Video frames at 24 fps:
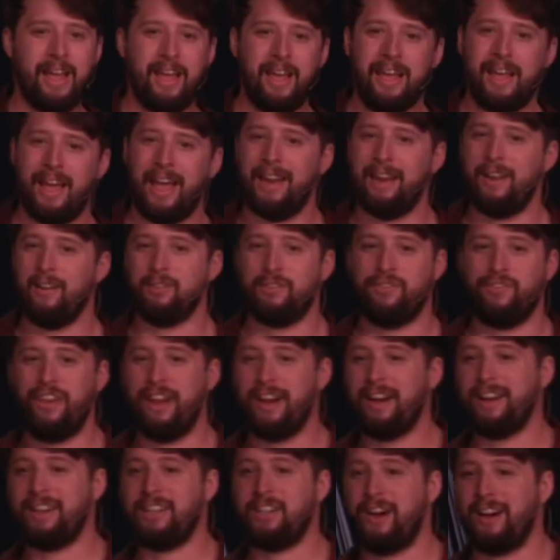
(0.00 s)
And it was
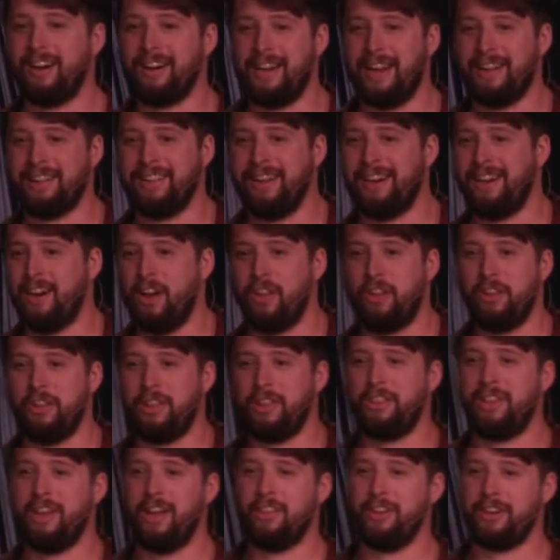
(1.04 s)
very dark out there other than
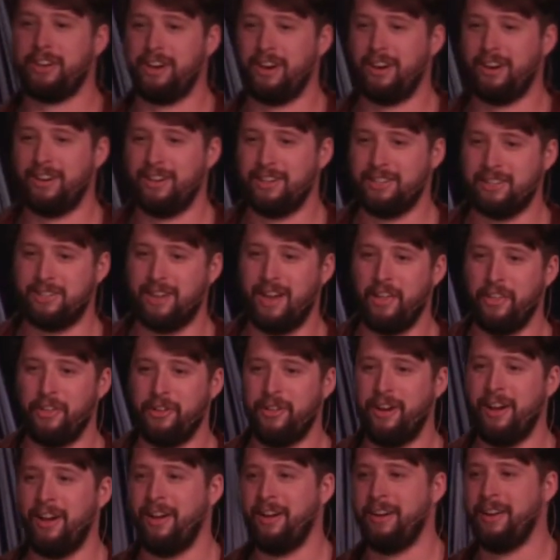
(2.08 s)
the other cars on the
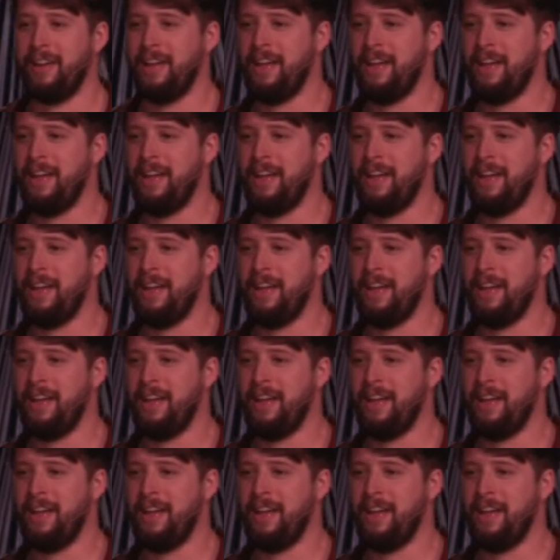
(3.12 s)
road.